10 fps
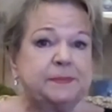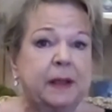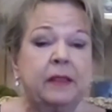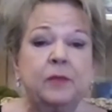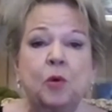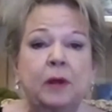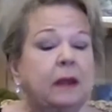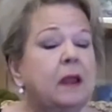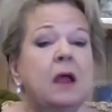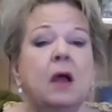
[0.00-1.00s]
Worked out
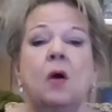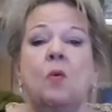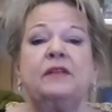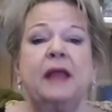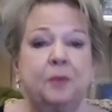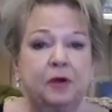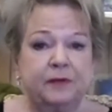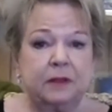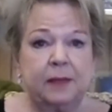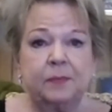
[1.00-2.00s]
perfectly. I
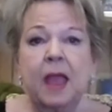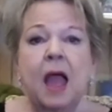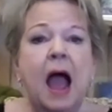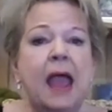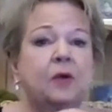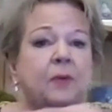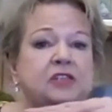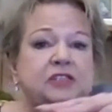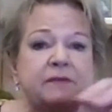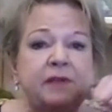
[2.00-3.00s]
had arranged everything.
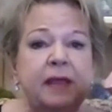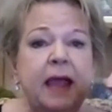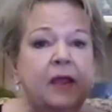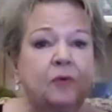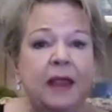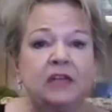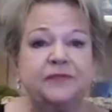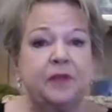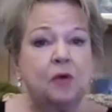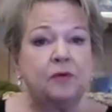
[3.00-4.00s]
I had arranged for the
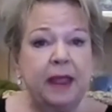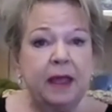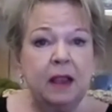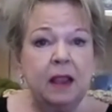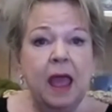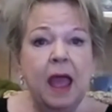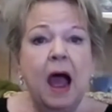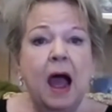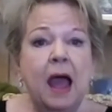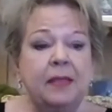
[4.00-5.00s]
hotel,
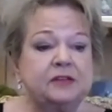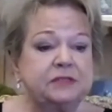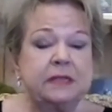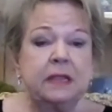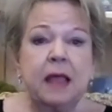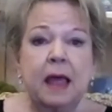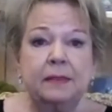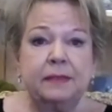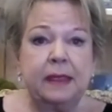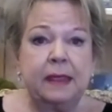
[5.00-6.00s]
and this is
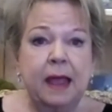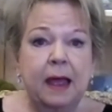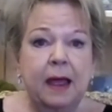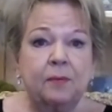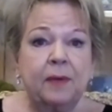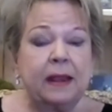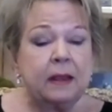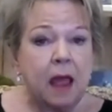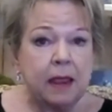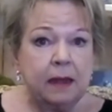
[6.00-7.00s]
the Red
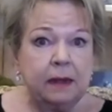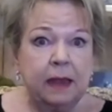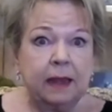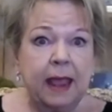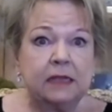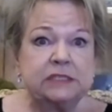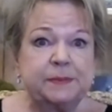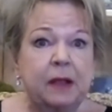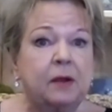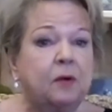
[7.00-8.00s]
Lion in Kalispell,
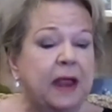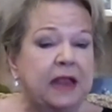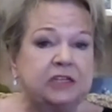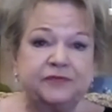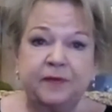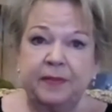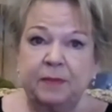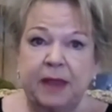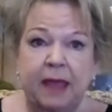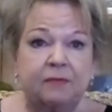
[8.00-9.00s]
arranged for them to
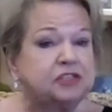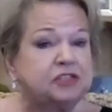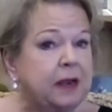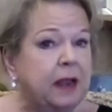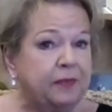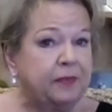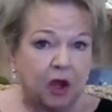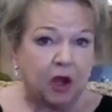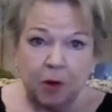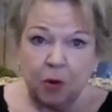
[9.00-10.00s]
have their shuttle at the
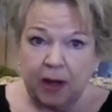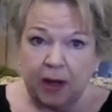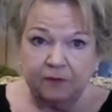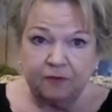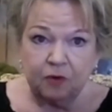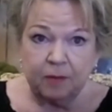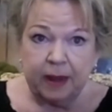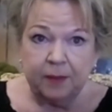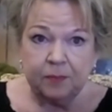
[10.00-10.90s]
airport waiting for me,